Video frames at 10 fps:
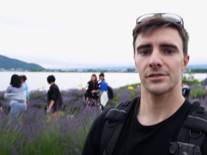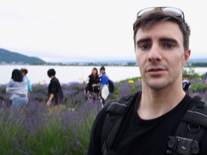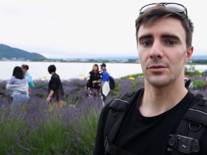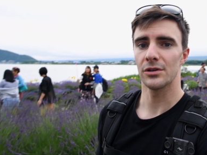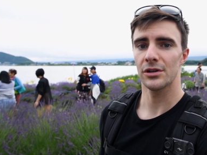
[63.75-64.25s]

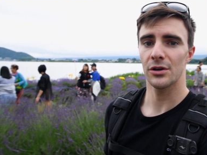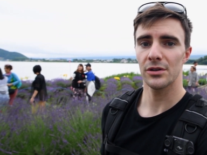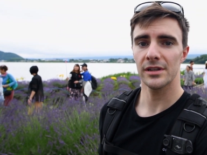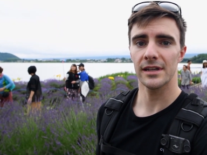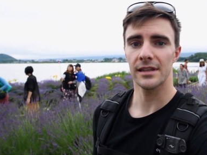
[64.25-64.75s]
So we're
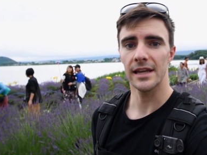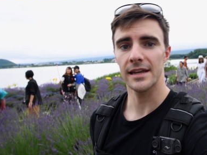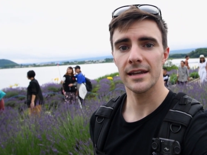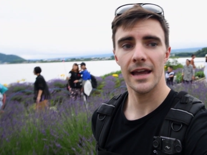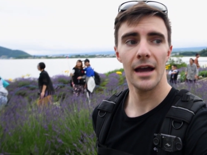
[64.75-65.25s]
currently at
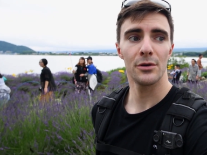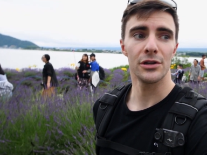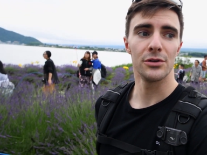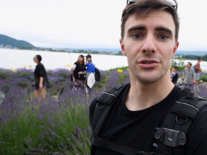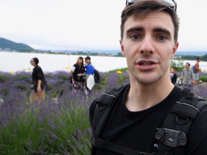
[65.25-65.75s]
Lake
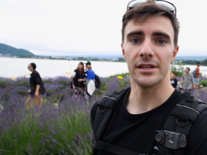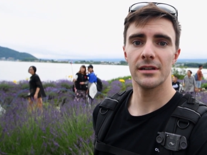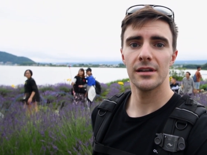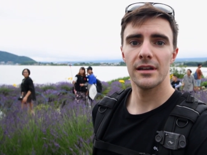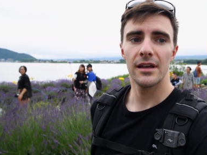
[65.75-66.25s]
Kawaguchi
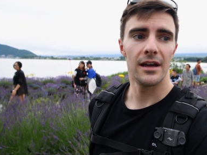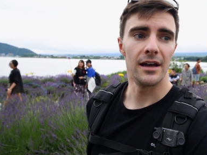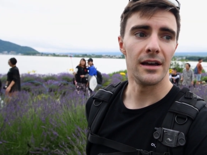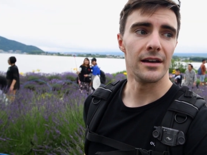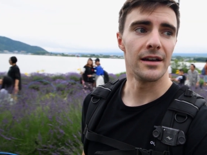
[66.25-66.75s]

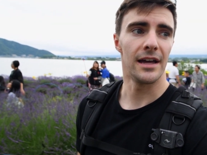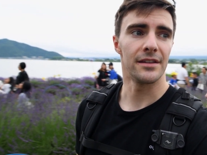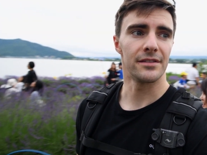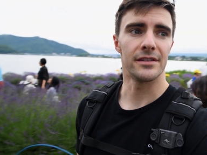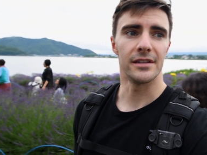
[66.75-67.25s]
uh,
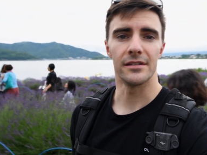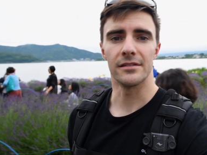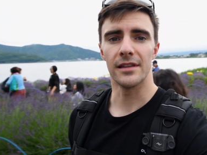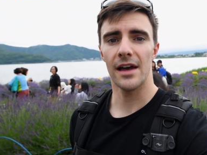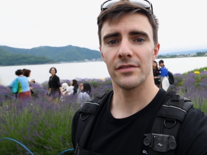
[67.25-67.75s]
at
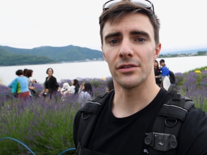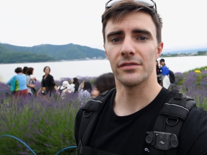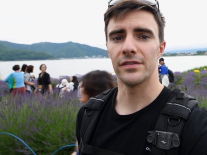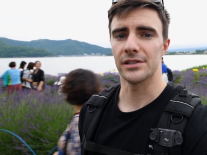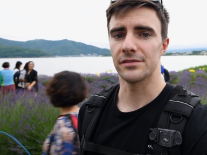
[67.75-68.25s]
the
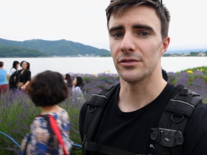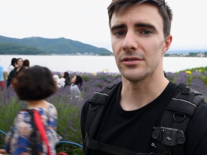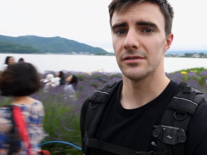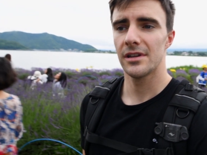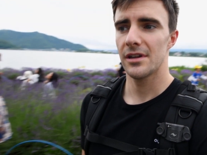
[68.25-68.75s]
Lavender
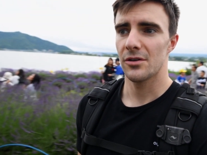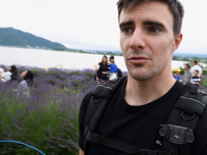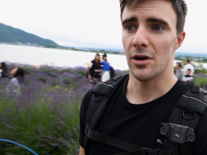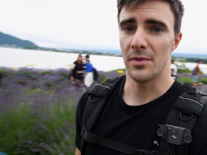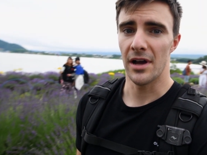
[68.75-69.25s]
Festival.
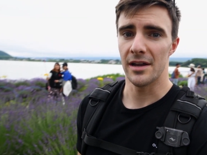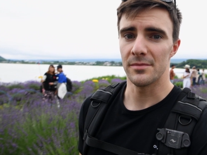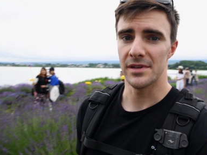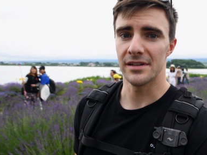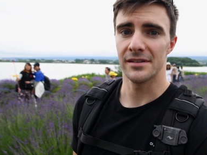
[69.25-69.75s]
Right
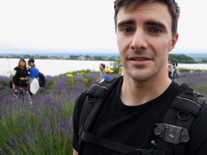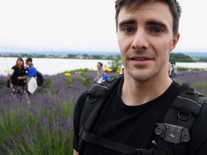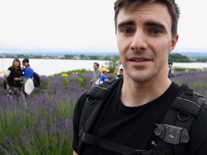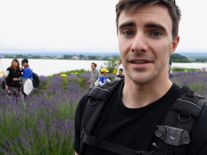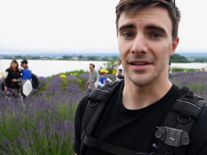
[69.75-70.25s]
behind me
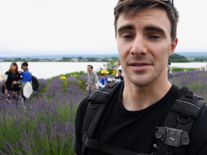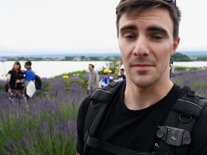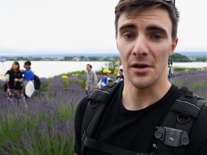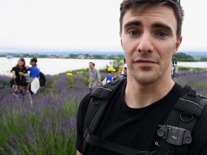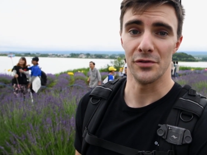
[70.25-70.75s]
is
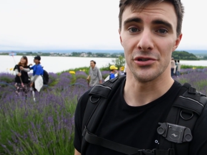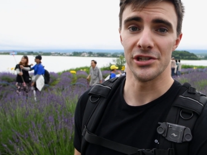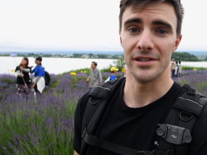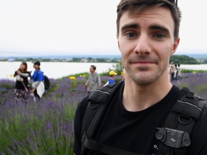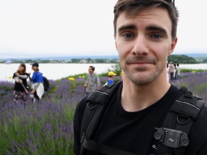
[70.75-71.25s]
Mount
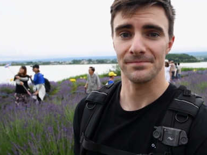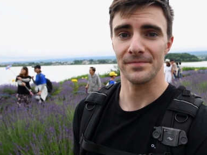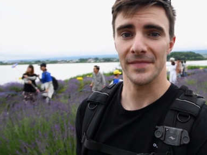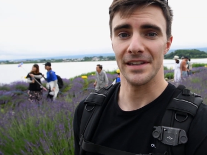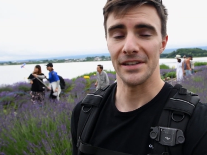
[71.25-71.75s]
Fuji. You
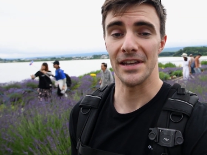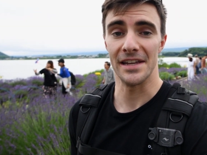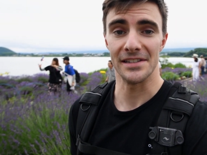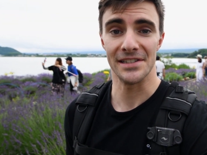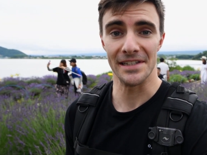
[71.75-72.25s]

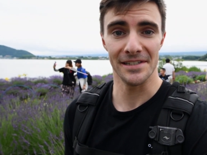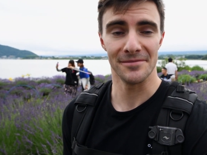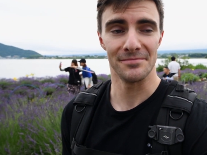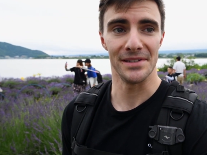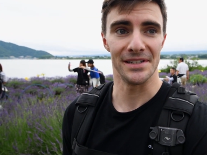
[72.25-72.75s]
can't see
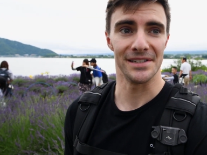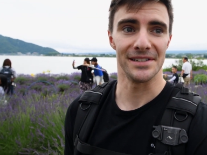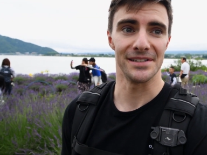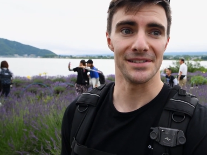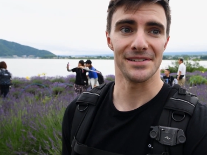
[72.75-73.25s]
it
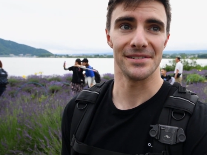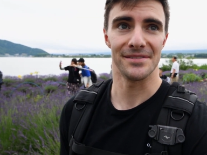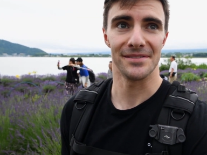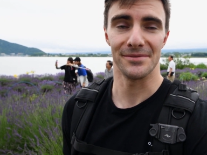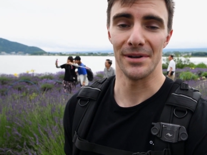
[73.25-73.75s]
because,
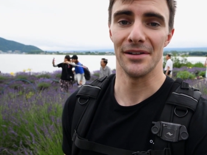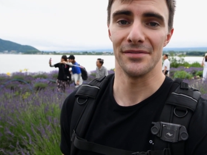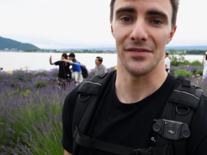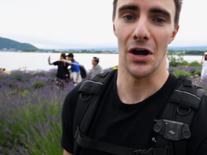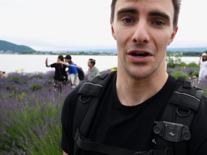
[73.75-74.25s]
well,
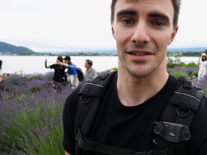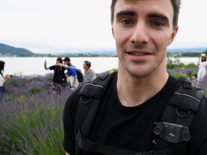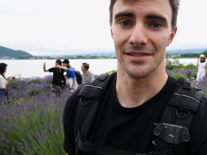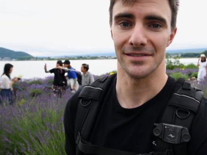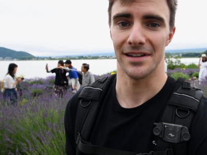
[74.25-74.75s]
fog
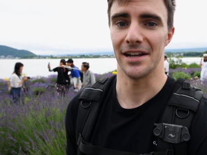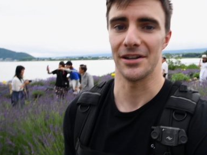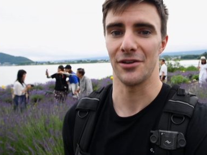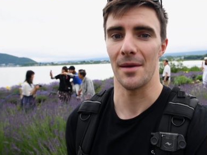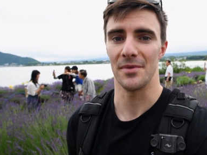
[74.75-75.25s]
and kind
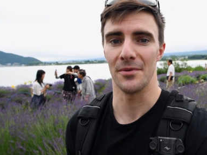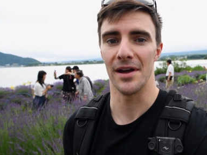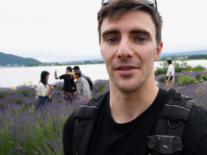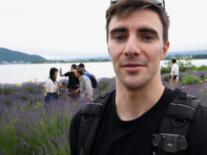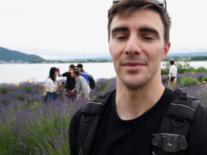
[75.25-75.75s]
of crappy
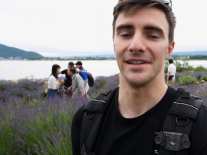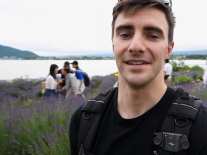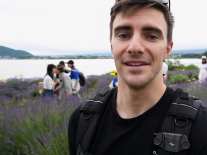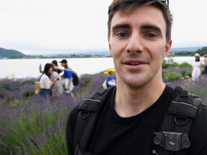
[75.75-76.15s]
weather, but